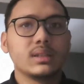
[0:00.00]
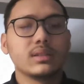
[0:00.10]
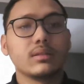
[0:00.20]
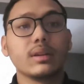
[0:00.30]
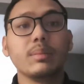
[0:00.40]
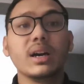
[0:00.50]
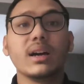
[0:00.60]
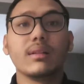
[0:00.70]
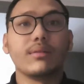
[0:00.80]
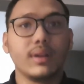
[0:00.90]
So
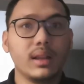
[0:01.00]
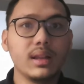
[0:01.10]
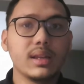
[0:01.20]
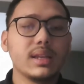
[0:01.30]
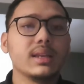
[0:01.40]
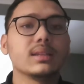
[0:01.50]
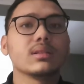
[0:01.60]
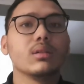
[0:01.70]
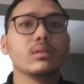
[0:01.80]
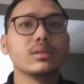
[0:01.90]
riba al-fadl
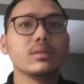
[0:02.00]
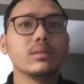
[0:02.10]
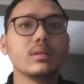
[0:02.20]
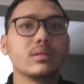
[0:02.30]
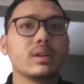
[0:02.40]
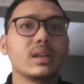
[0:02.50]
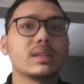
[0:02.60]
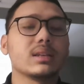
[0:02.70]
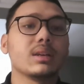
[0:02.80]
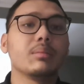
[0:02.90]
is also known
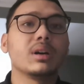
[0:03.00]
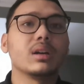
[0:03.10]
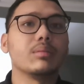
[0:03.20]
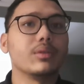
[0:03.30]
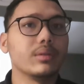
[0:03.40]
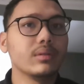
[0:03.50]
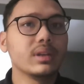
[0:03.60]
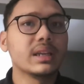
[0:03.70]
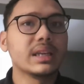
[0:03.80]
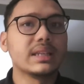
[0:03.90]
as riba al-buyu,
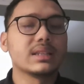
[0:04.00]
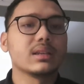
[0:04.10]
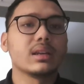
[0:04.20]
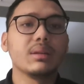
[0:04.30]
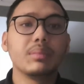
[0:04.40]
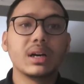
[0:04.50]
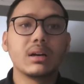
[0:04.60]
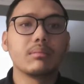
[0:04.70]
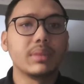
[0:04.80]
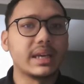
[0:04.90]
that is
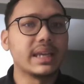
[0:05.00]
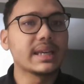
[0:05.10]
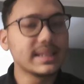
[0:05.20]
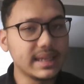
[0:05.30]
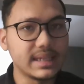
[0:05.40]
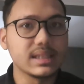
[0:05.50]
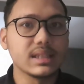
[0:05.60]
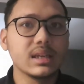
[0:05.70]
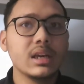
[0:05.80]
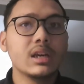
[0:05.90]
riba by excess.